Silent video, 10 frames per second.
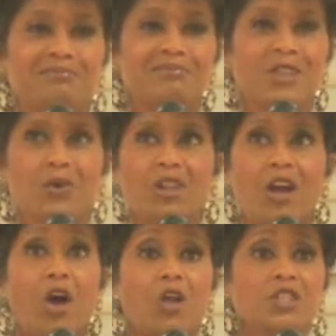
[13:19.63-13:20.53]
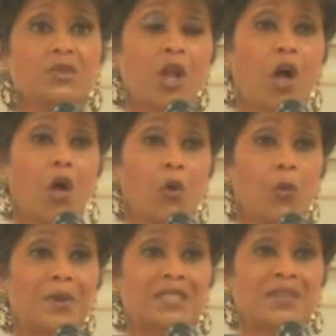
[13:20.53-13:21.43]
Well, our ultimate hope
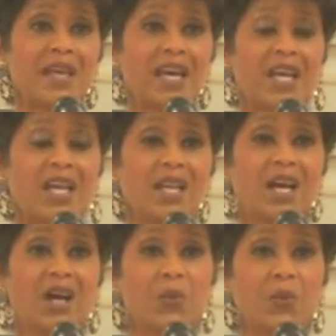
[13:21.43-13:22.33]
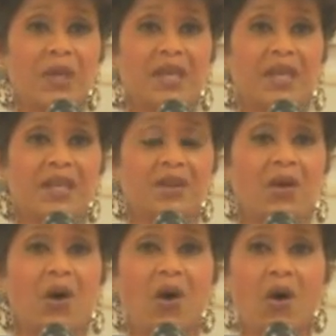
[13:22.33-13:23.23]
is that we can
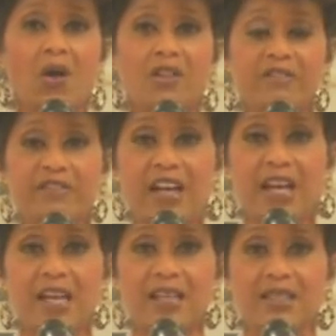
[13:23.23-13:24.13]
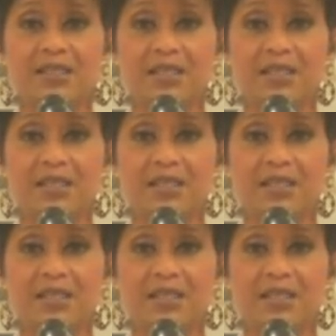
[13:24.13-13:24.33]
all find